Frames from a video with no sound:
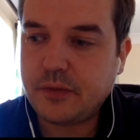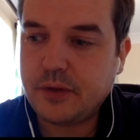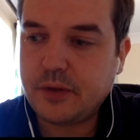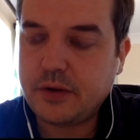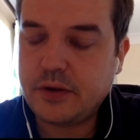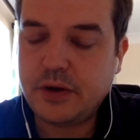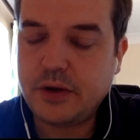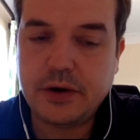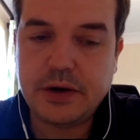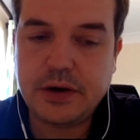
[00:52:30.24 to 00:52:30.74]

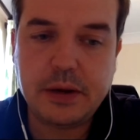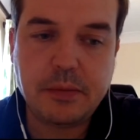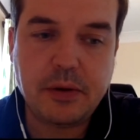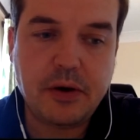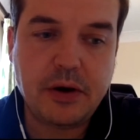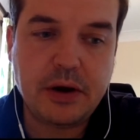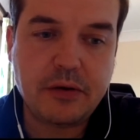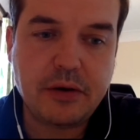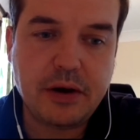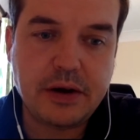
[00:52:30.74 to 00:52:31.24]
idea
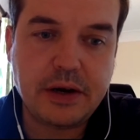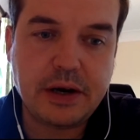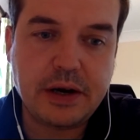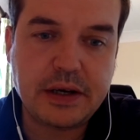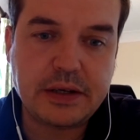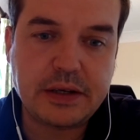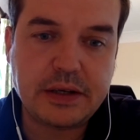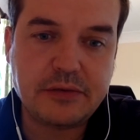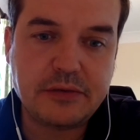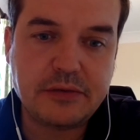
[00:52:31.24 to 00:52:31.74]
behind
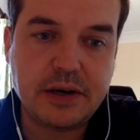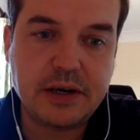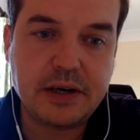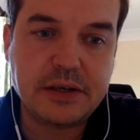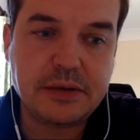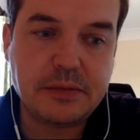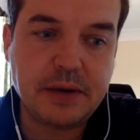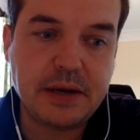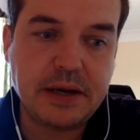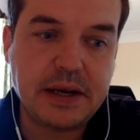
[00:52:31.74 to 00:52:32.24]
Crowdhelix is really
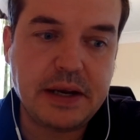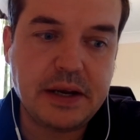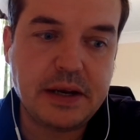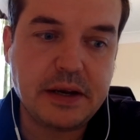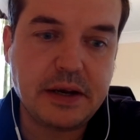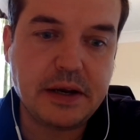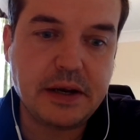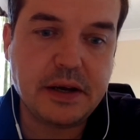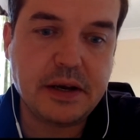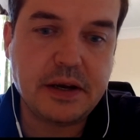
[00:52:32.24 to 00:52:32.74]
to make
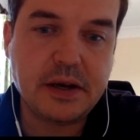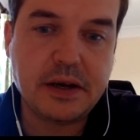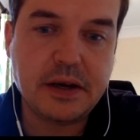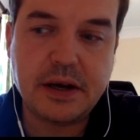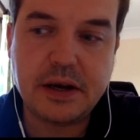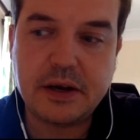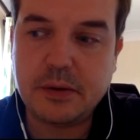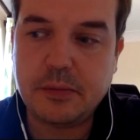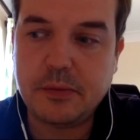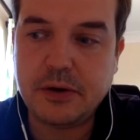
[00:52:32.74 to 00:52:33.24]

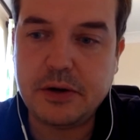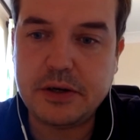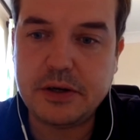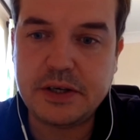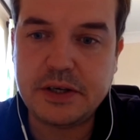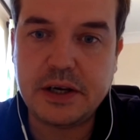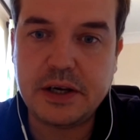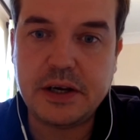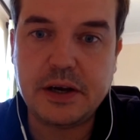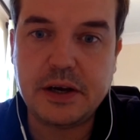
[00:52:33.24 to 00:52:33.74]
a
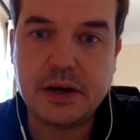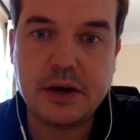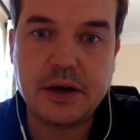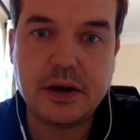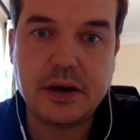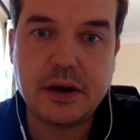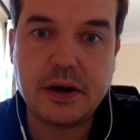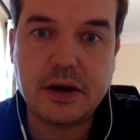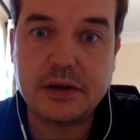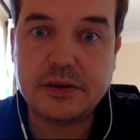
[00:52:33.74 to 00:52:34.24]
community
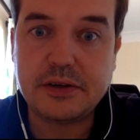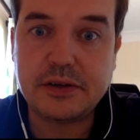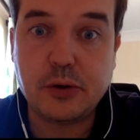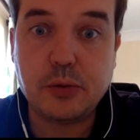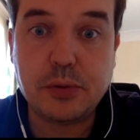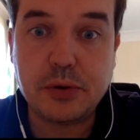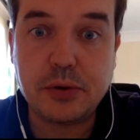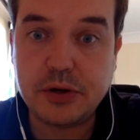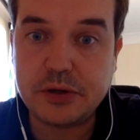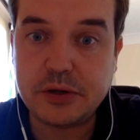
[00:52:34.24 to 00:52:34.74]
as
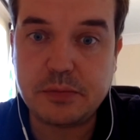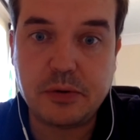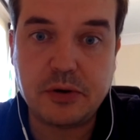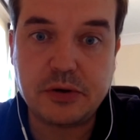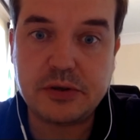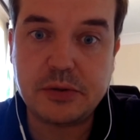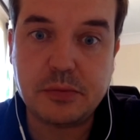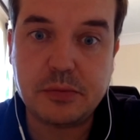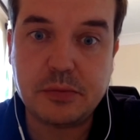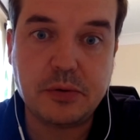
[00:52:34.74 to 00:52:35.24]
open as
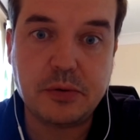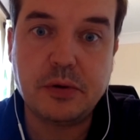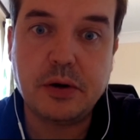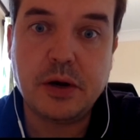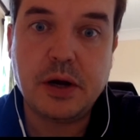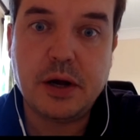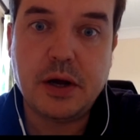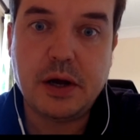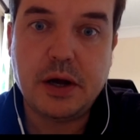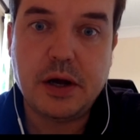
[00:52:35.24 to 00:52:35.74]
possible
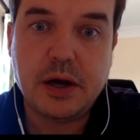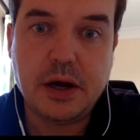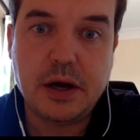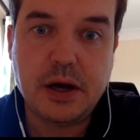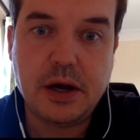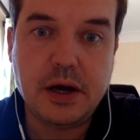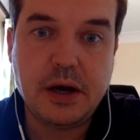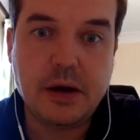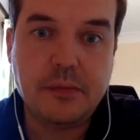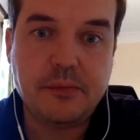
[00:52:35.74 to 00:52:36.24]

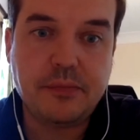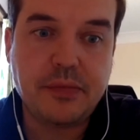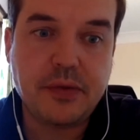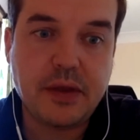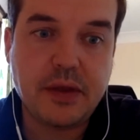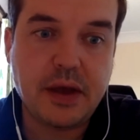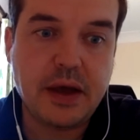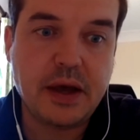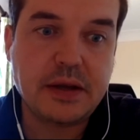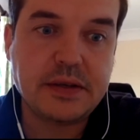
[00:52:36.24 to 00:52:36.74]

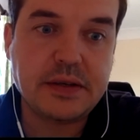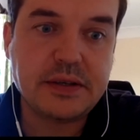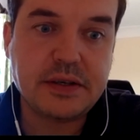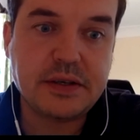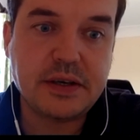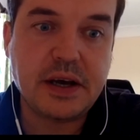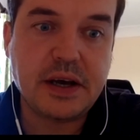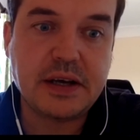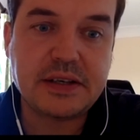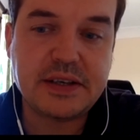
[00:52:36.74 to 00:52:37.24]
and
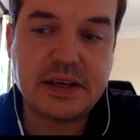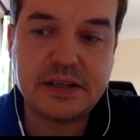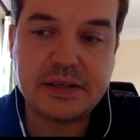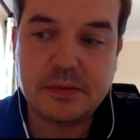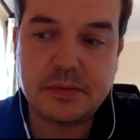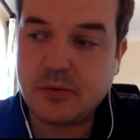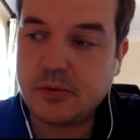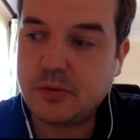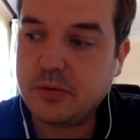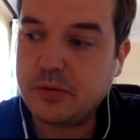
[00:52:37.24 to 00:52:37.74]

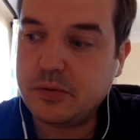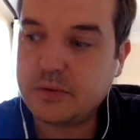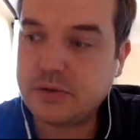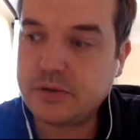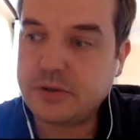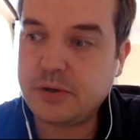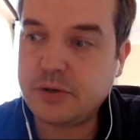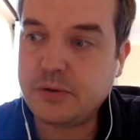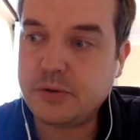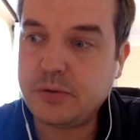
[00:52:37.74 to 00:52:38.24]
accessible
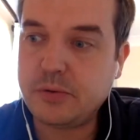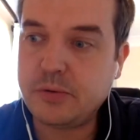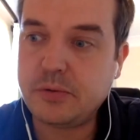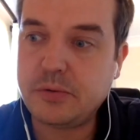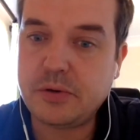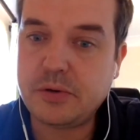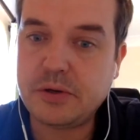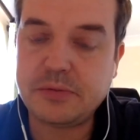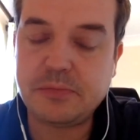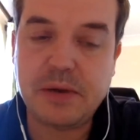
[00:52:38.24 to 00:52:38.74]

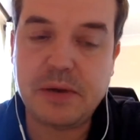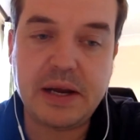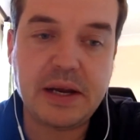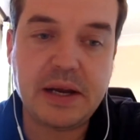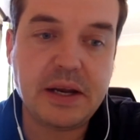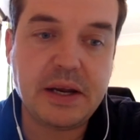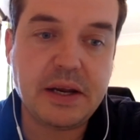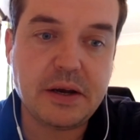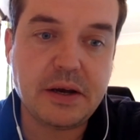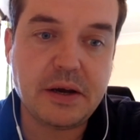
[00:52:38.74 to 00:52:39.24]
to as
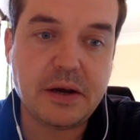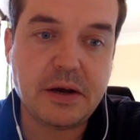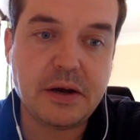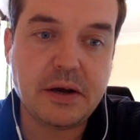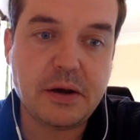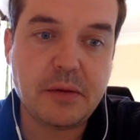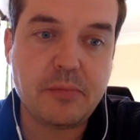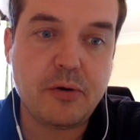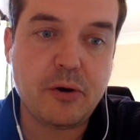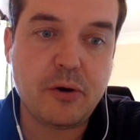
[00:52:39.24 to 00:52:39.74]
many
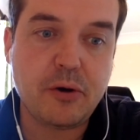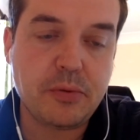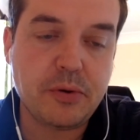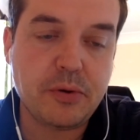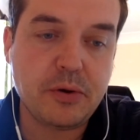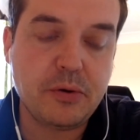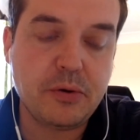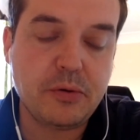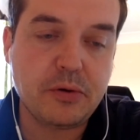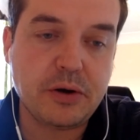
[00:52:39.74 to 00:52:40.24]

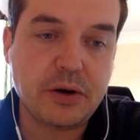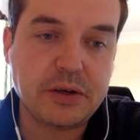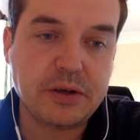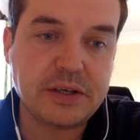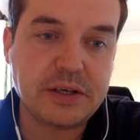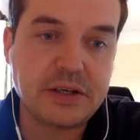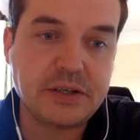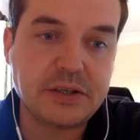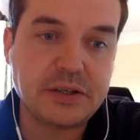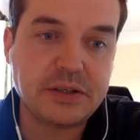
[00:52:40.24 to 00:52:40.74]
appropriate
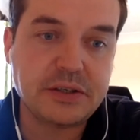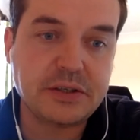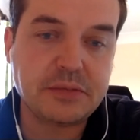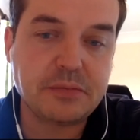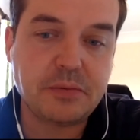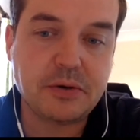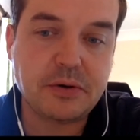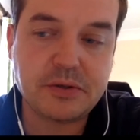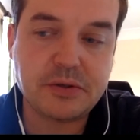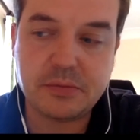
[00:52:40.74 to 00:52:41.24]
organizations as
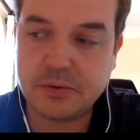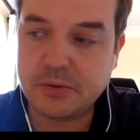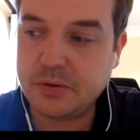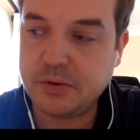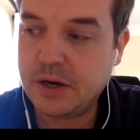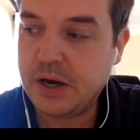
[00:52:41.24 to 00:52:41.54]
possible.